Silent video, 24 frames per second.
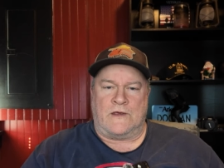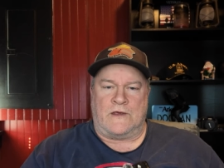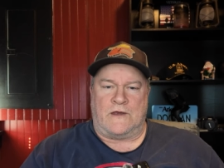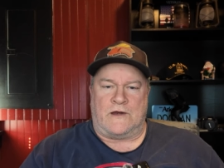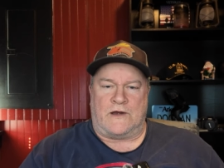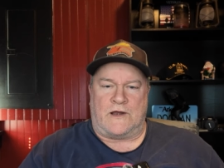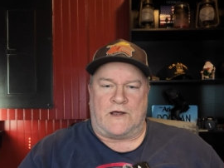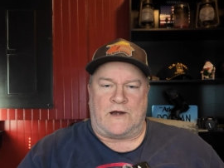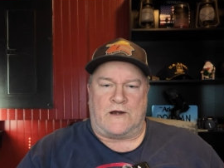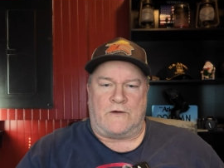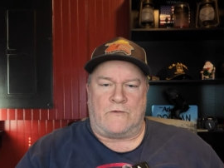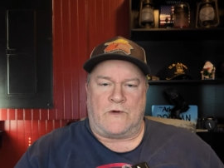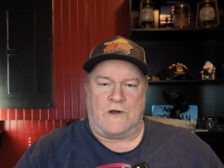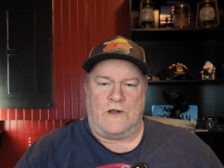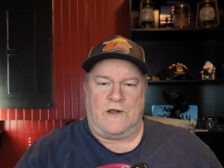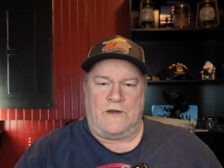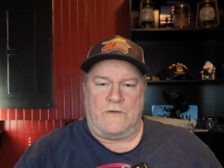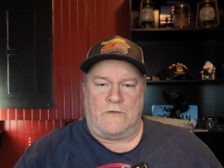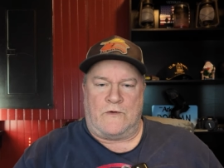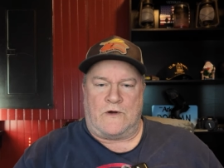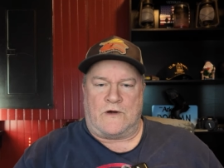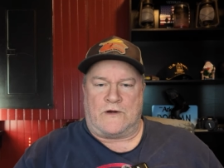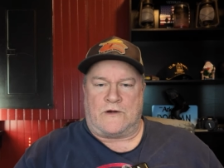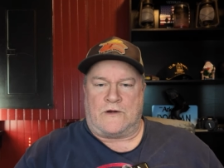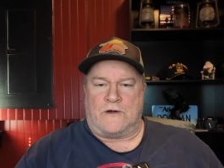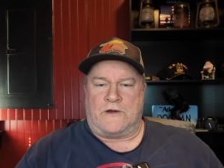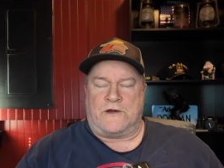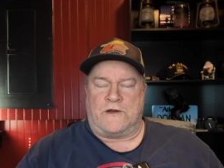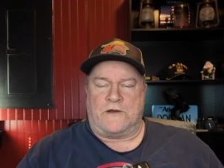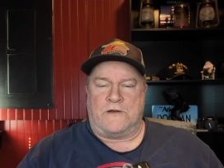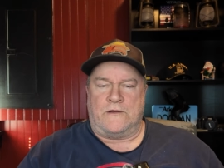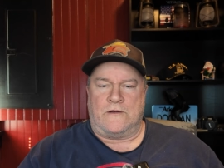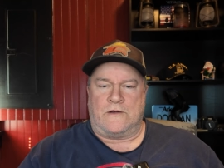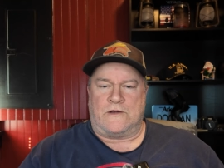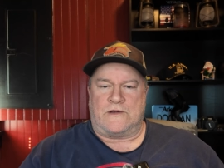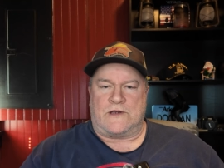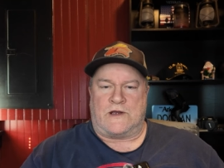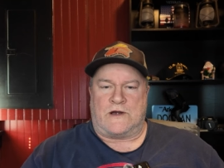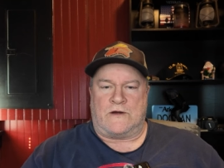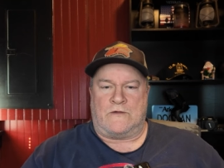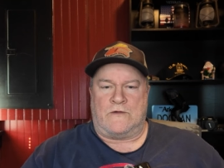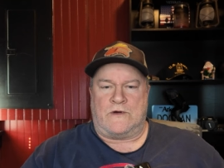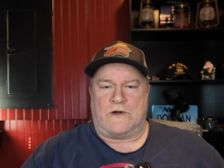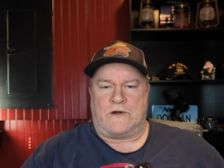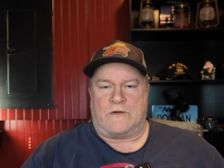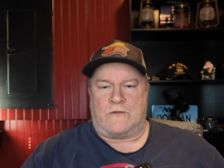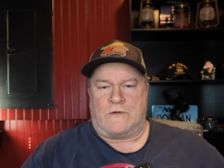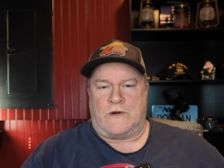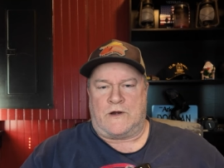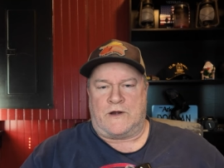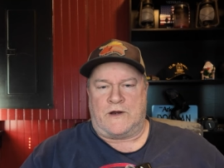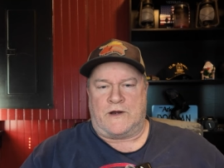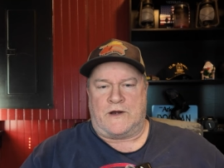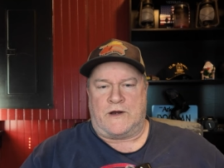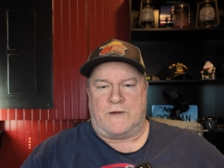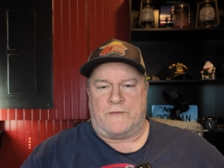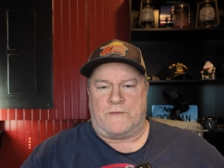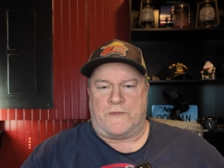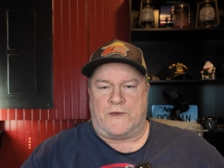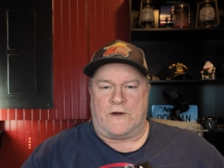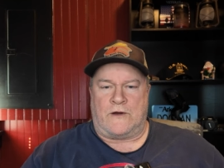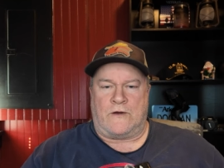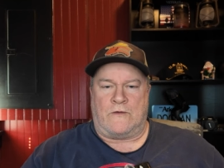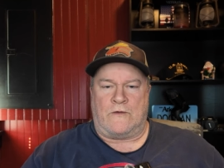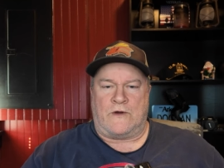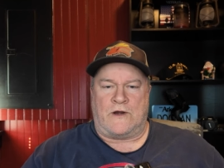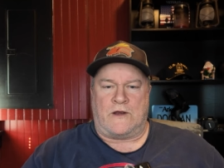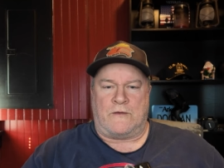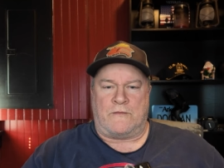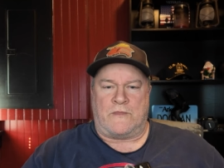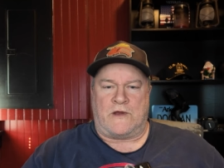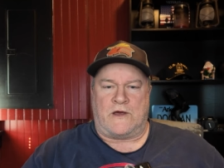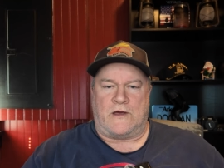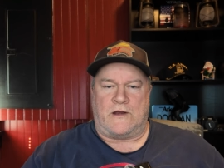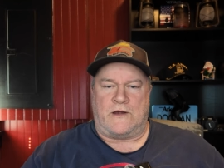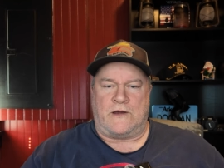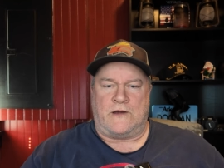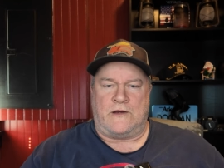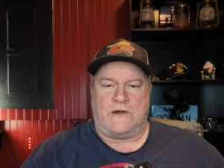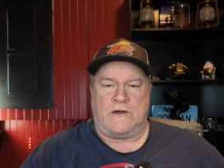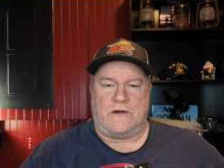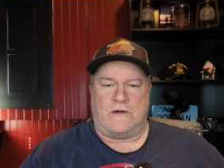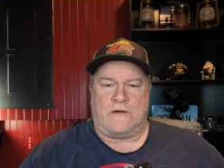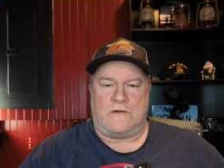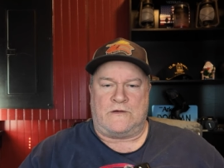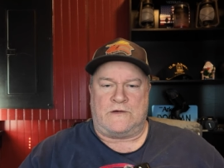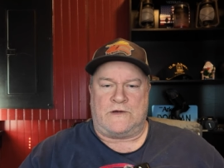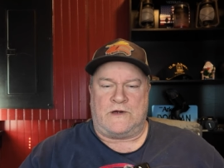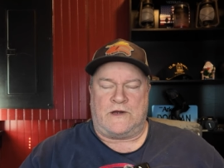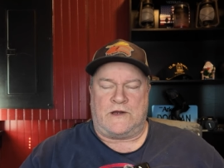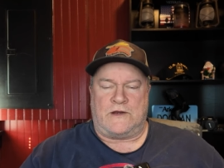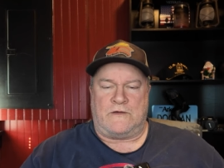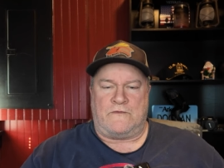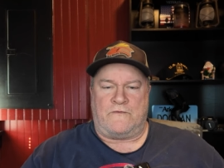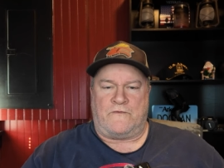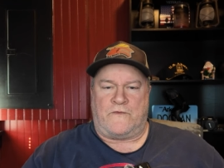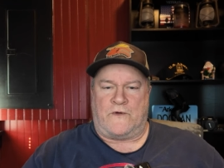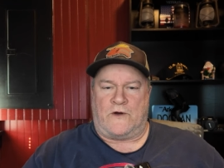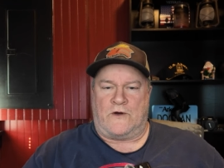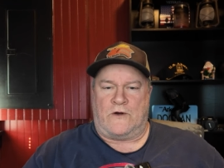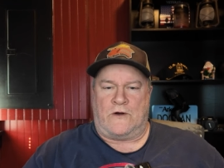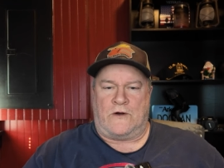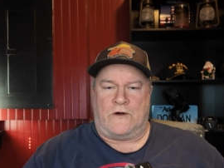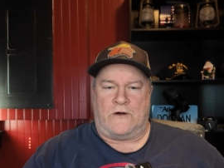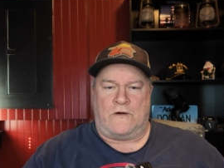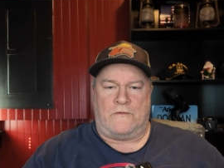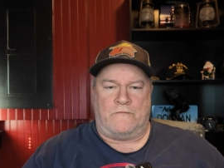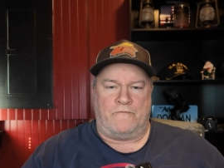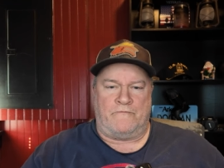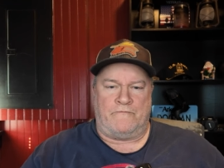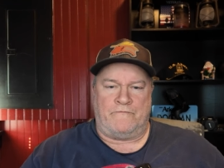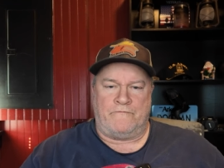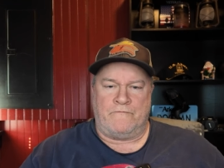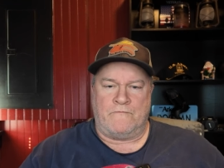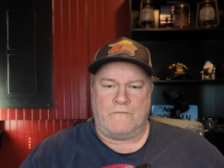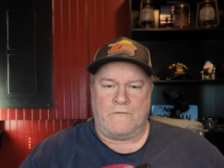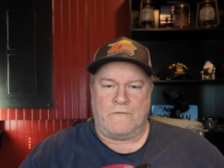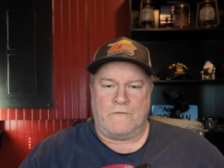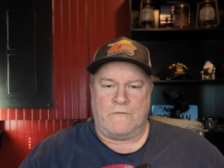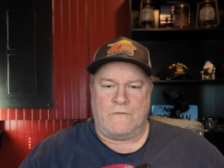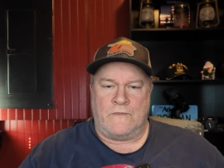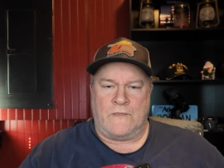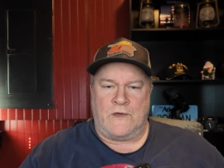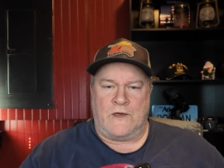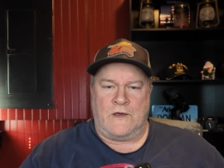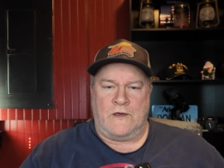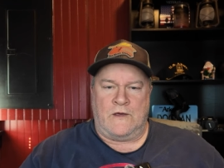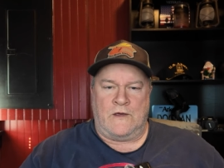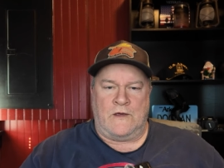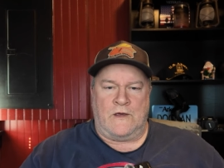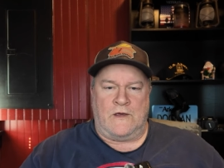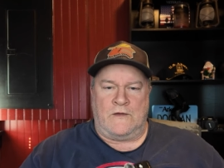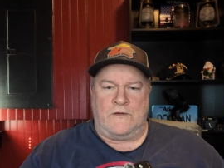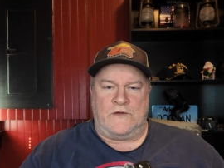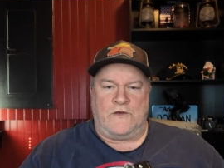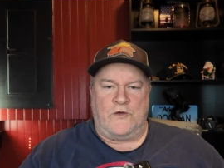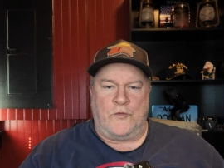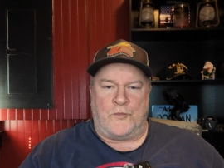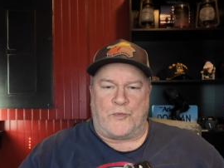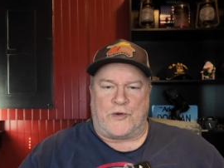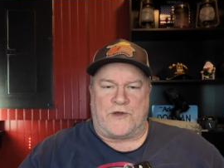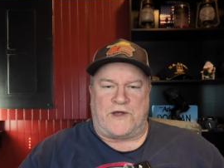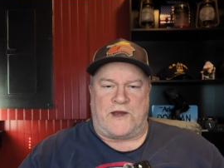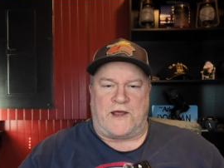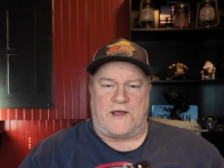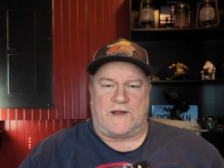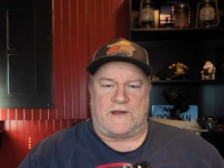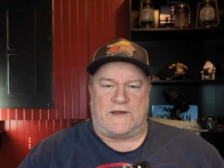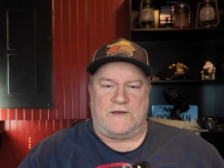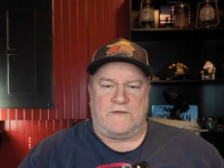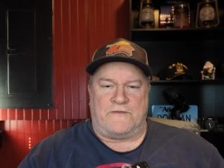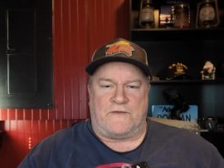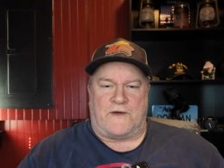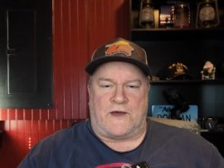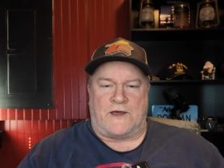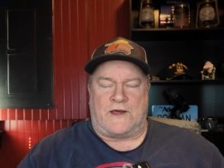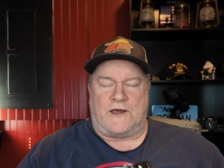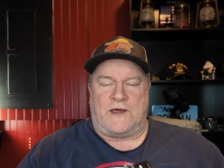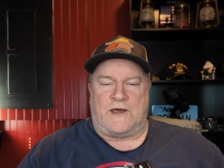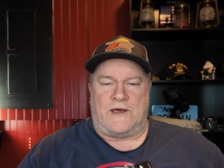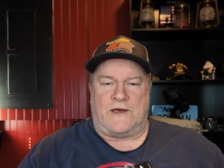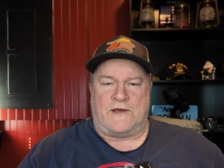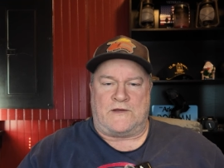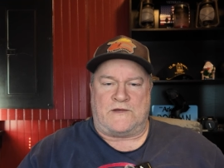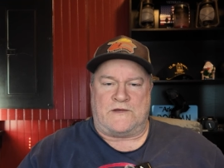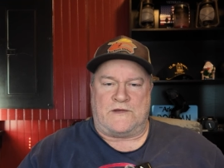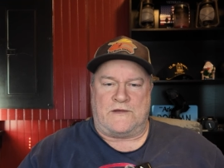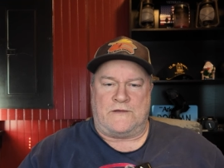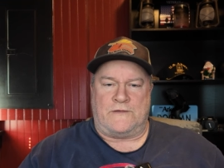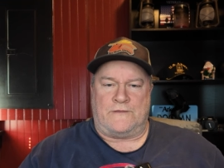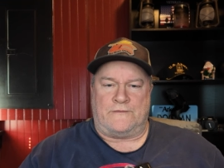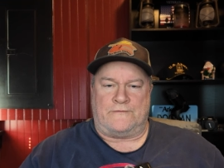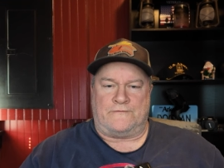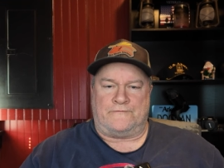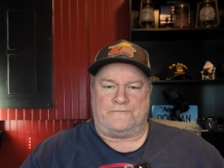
And I don't really want her to because I don't want her running up there when I'm not here. She could fall. Too protective, I guess.